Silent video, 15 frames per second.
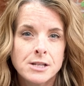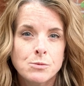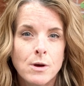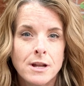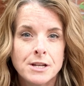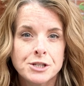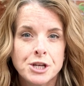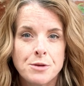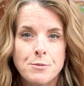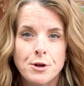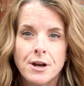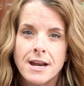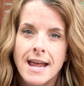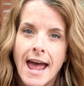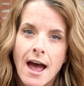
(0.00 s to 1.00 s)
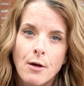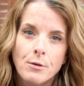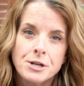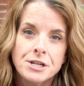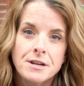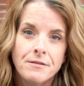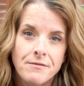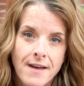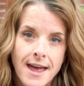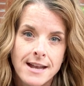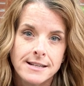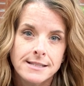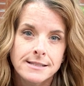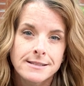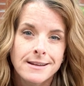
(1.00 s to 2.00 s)
as well as community outreach and
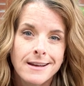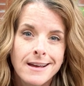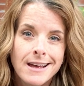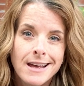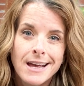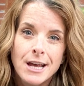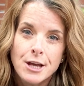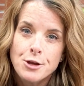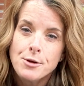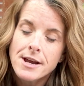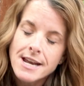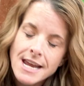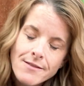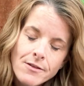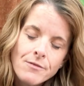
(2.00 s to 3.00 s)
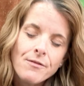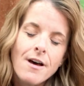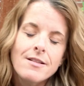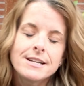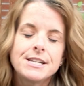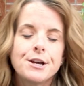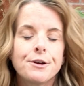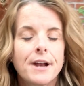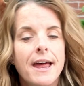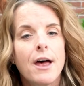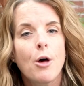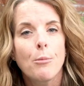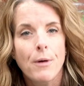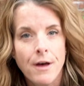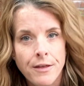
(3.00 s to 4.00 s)
events. You can even volunteer to
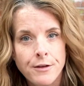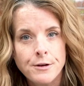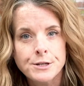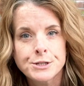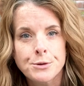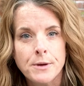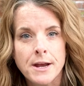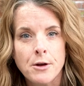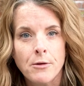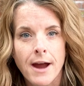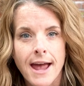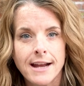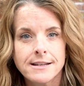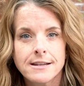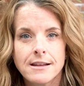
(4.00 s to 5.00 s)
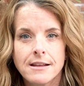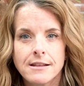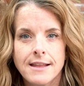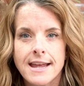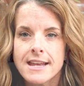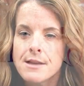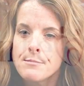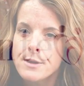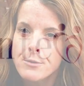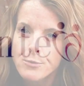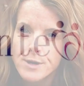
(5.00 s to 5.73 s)
help others through Interact. They can be